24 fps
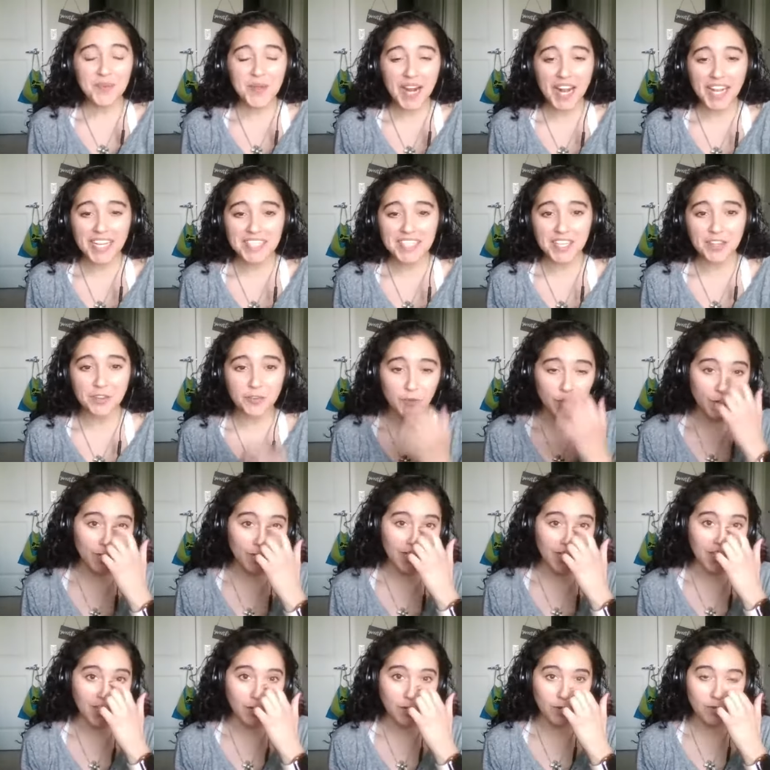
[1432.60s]
I did for
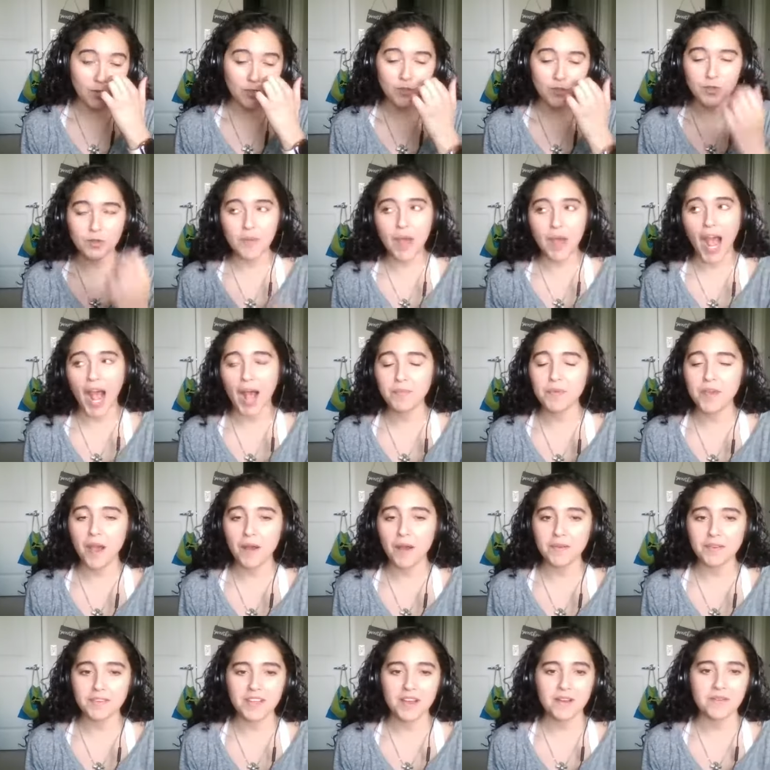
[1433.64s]
like our Zoom happy
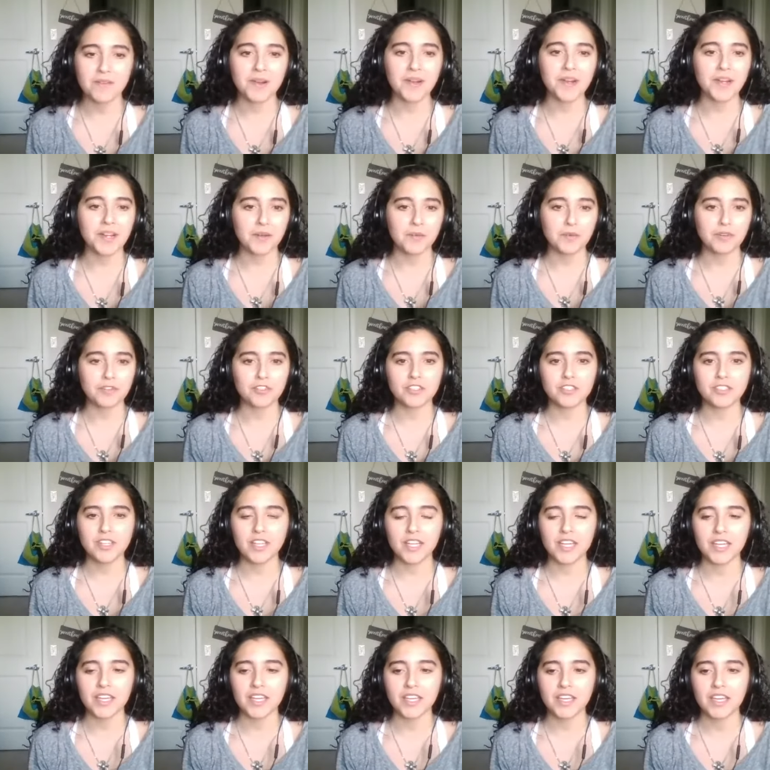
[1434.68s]
hours at work. It was just
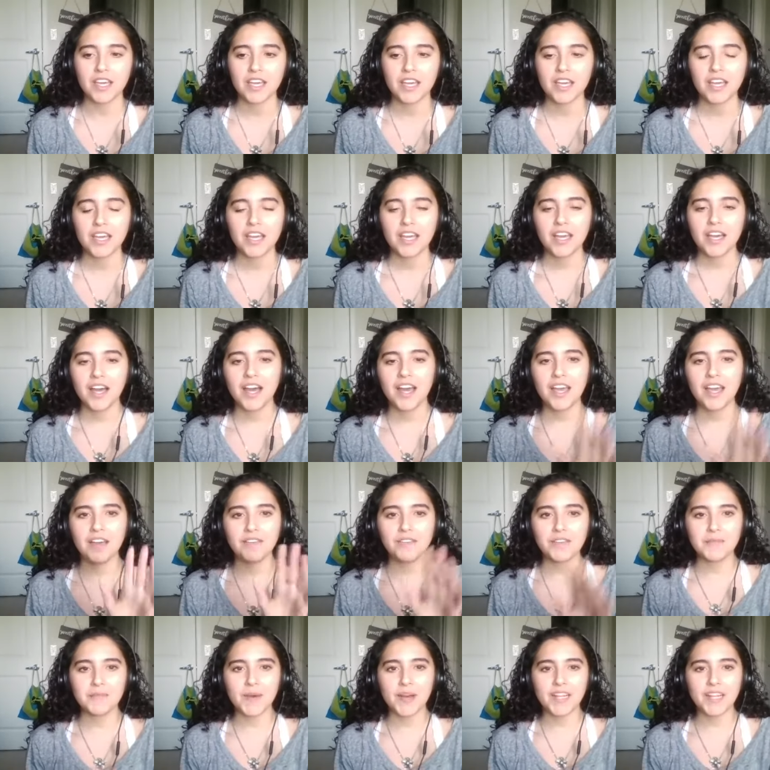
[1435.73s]
like, hi
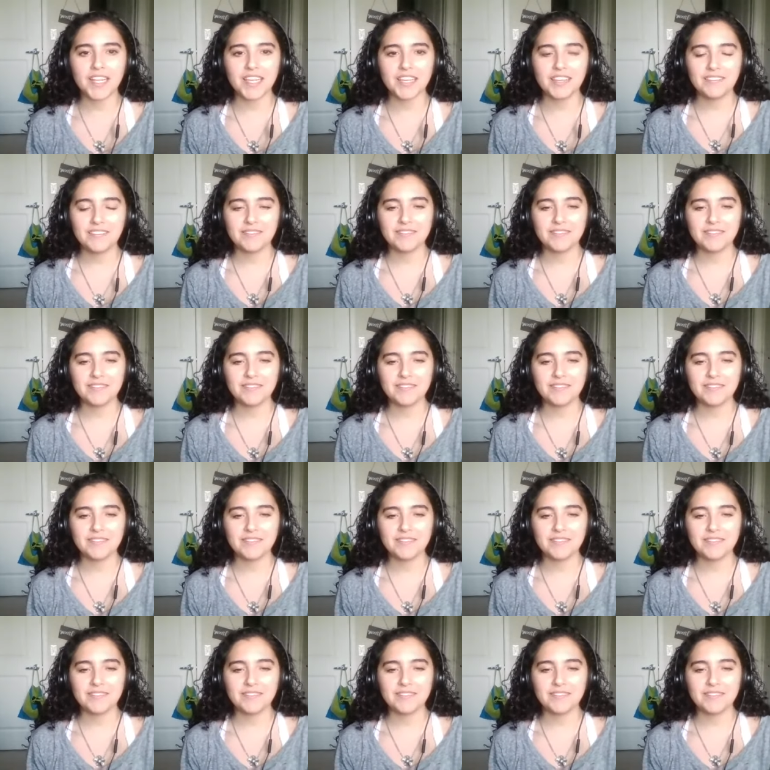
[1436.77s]
everybody.